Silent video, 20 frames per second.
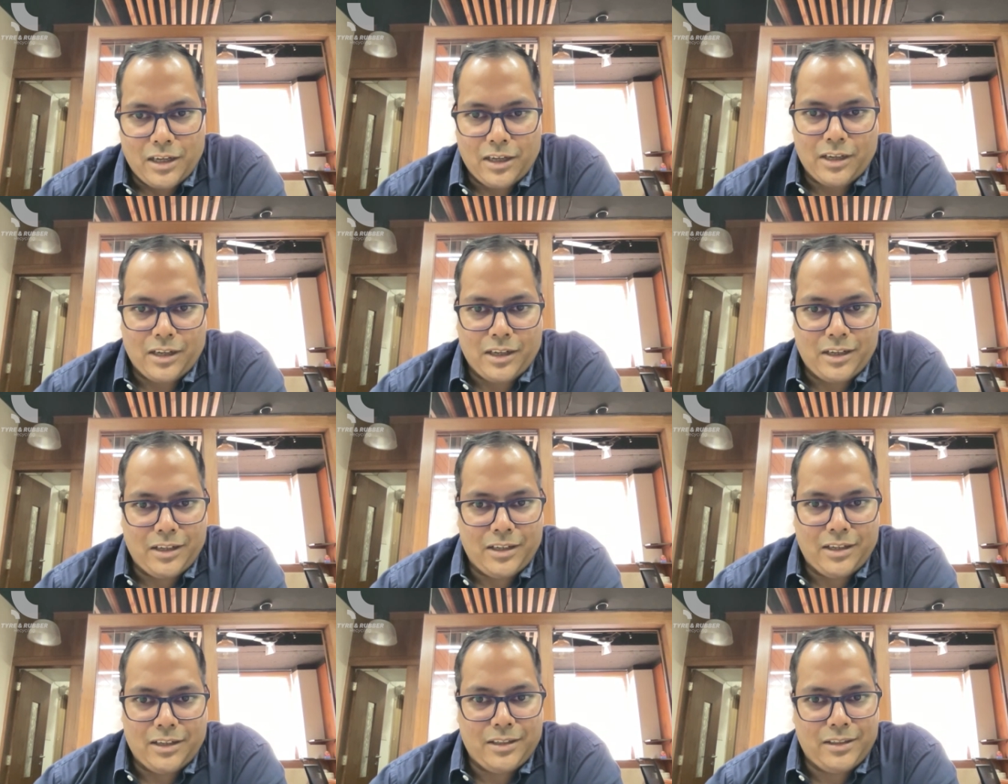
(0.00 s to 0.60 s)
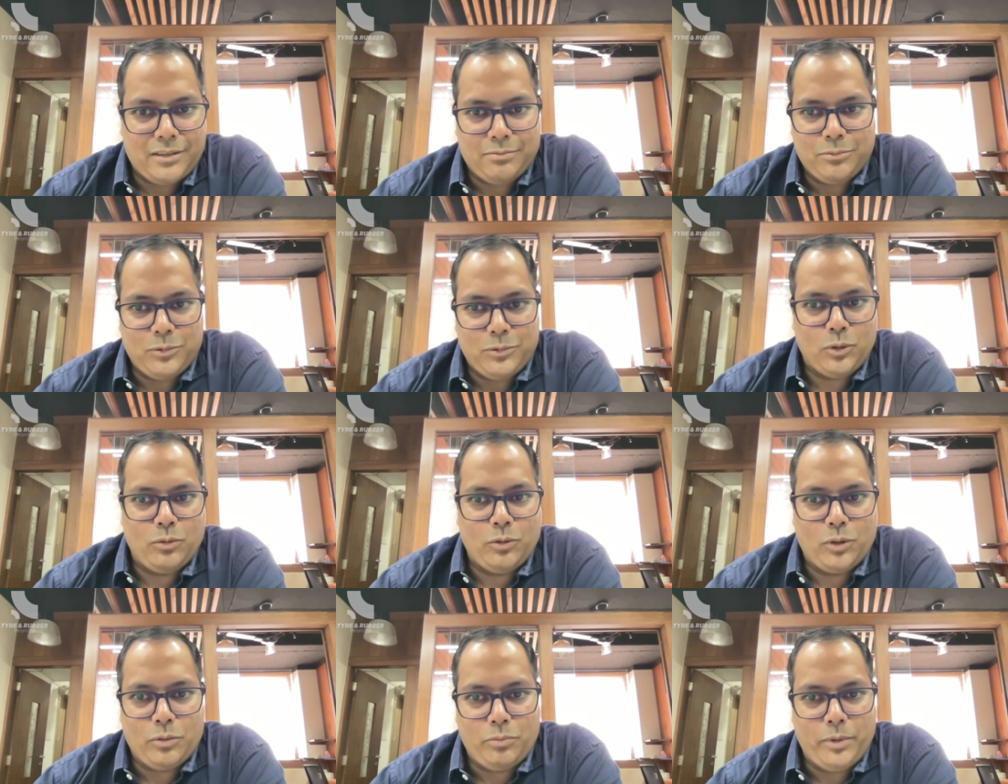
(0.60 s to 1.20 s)
uh,
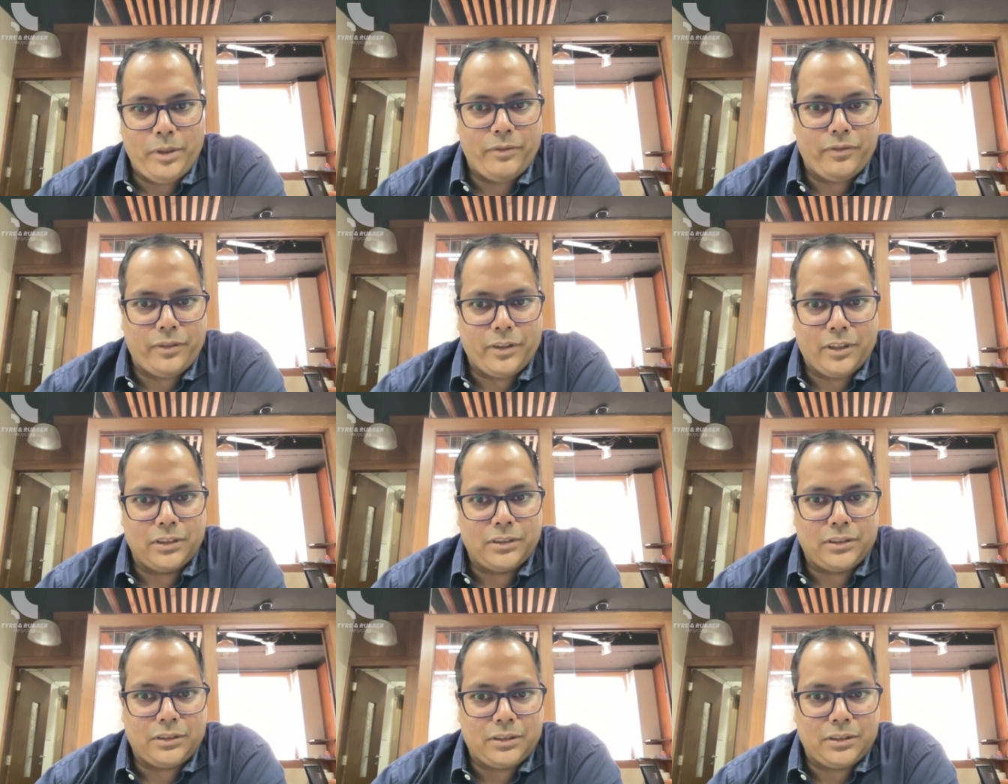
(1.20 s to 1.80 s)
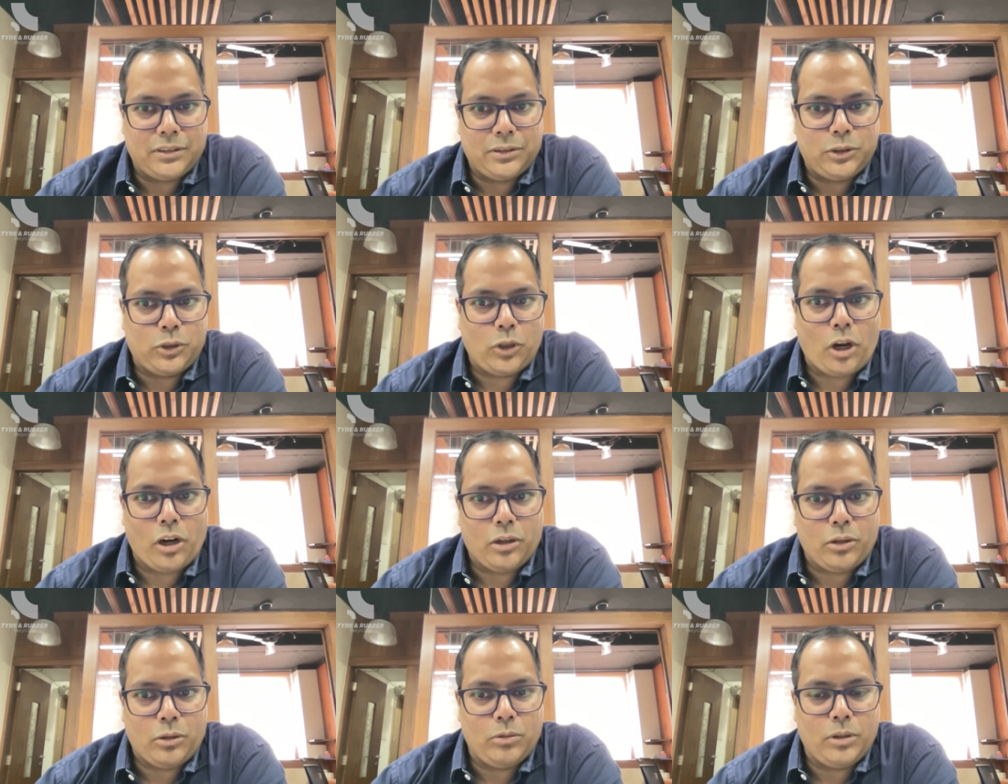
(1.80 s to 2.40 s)
you would be first
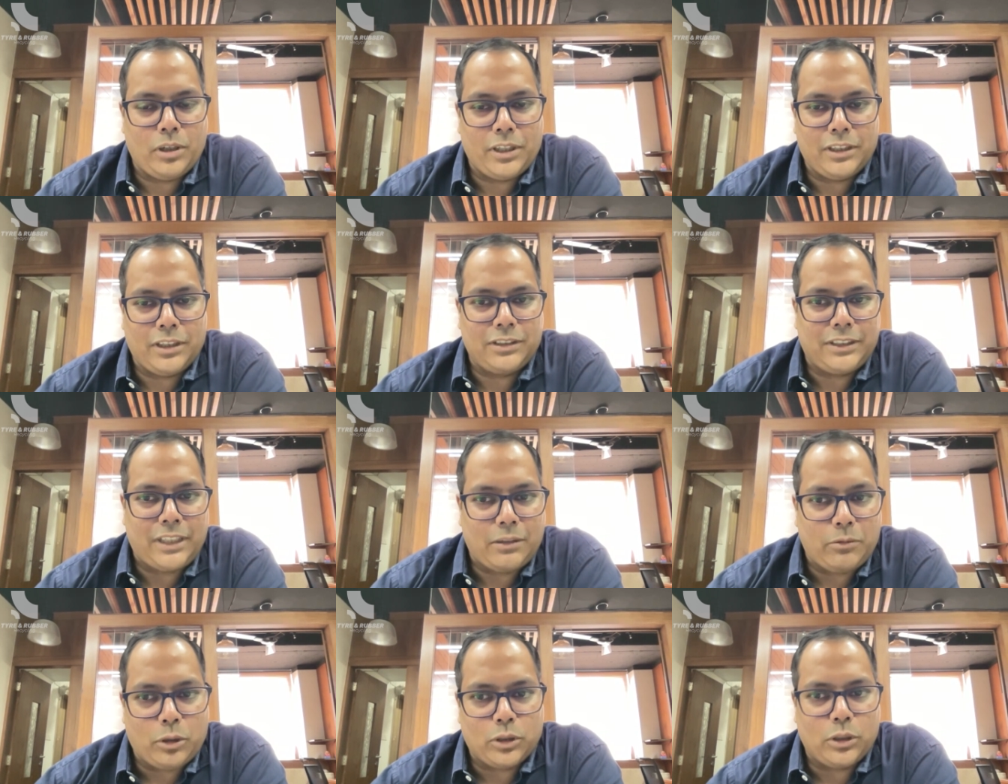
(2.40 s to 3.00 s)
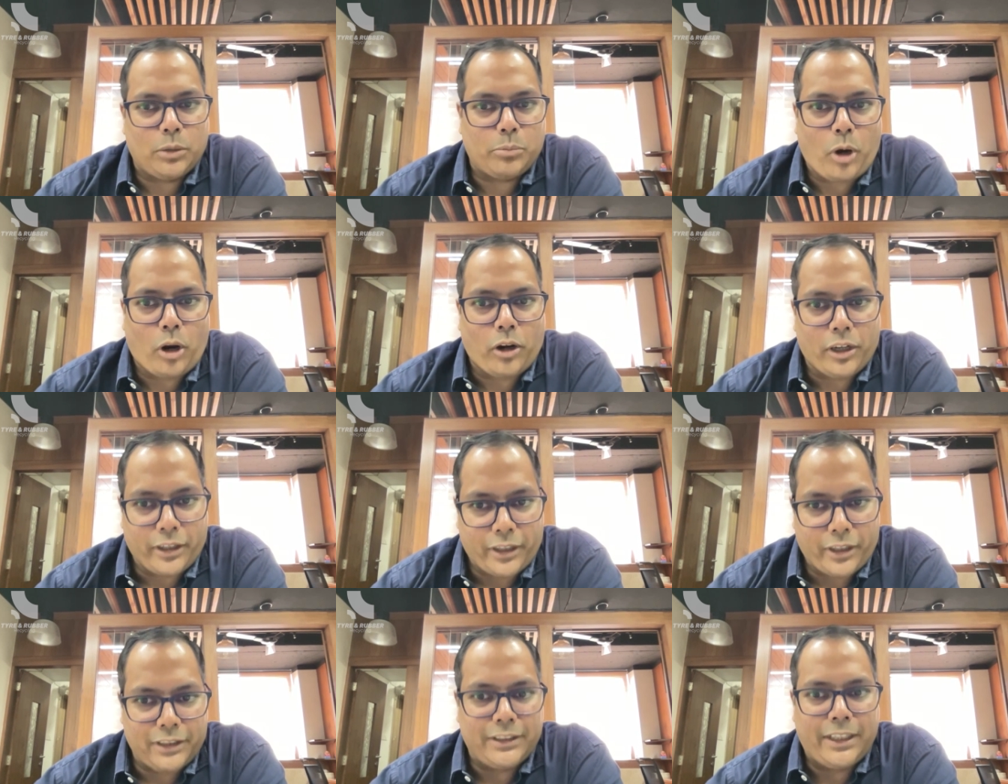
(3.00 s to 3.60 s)
shocked to understand what the
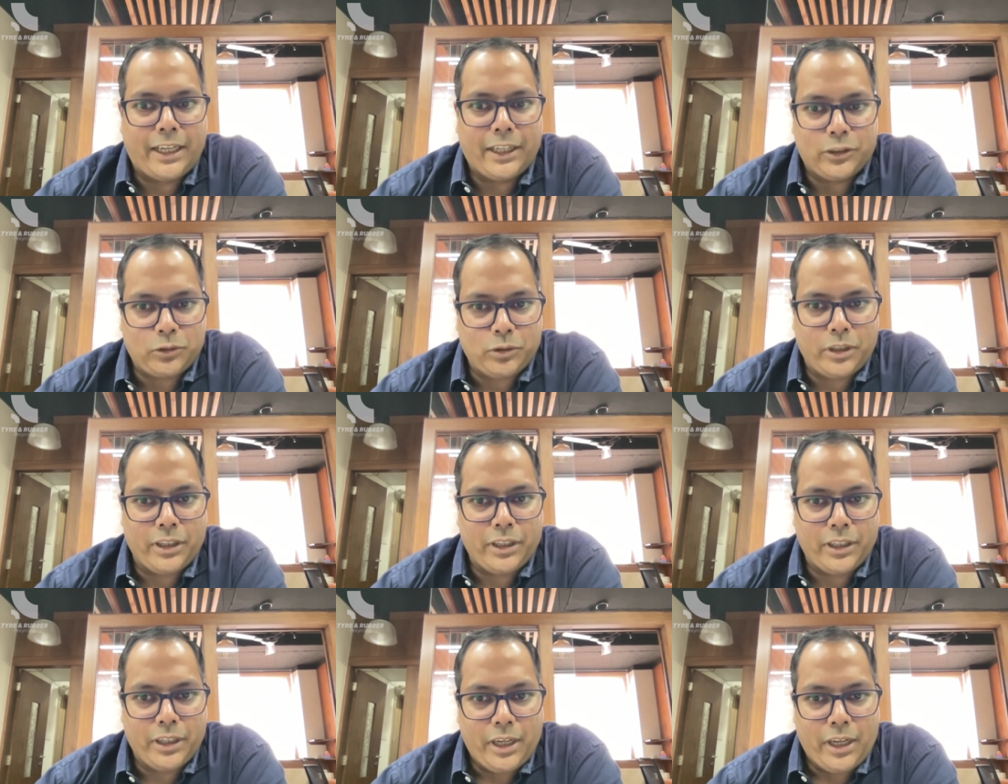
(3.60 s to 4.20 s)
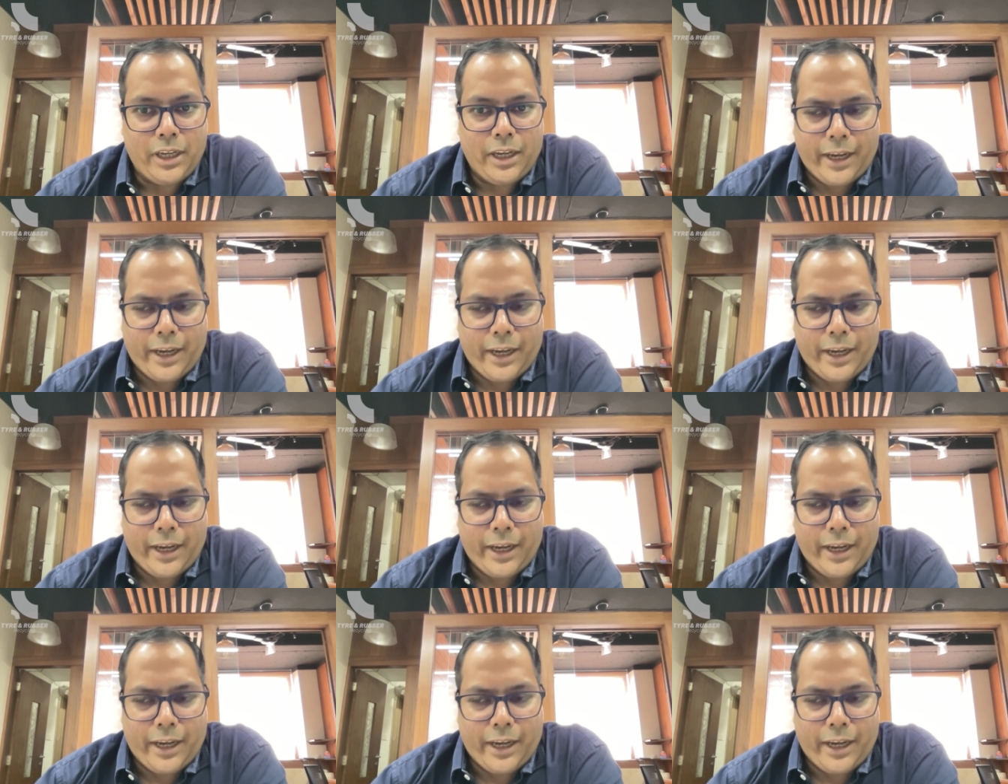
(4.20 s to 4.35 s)
product is actually